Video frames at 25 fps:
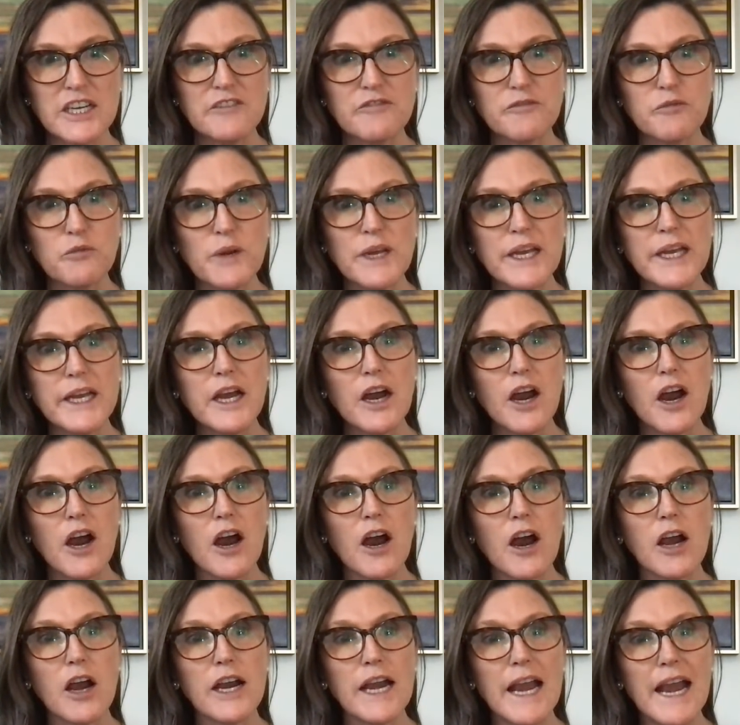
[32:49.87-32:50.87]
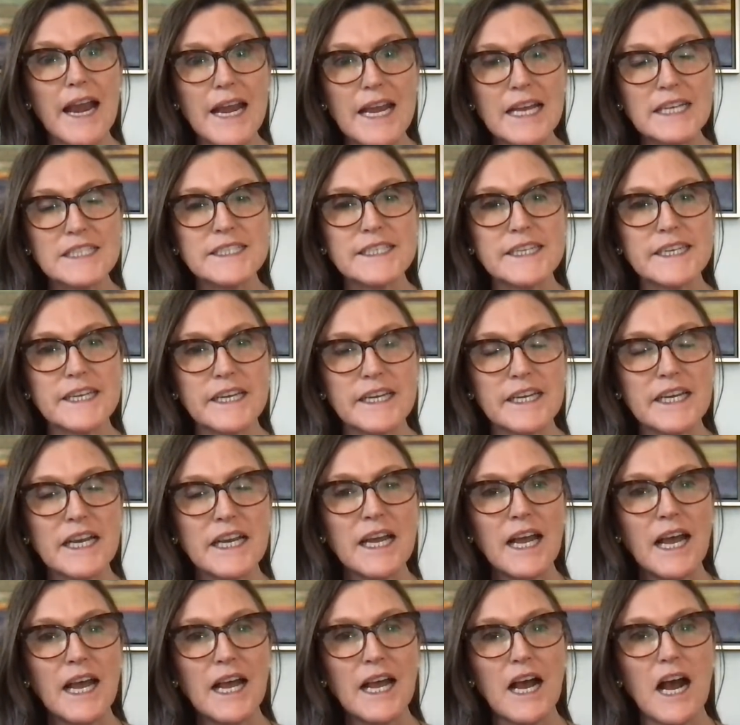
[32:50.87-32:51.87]
If we are ending
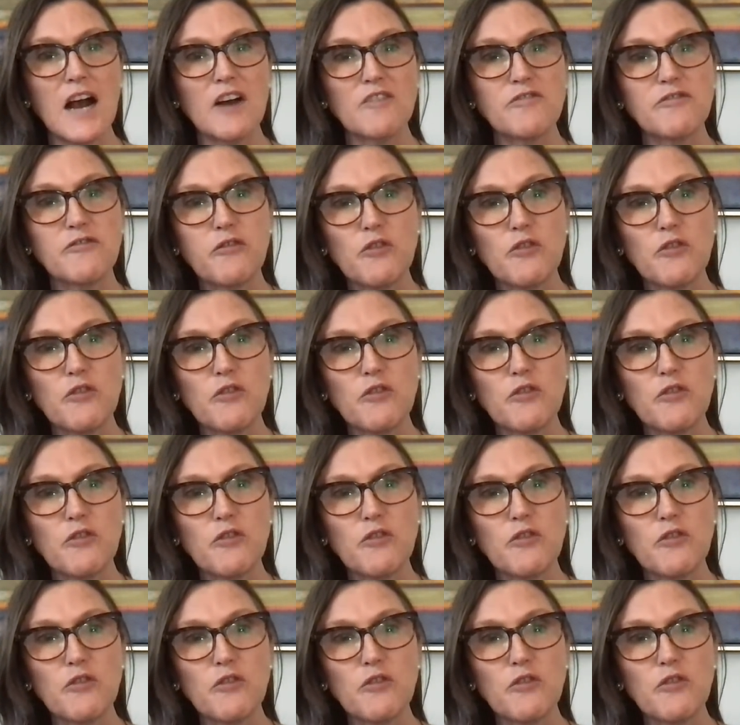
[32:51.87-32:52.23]
a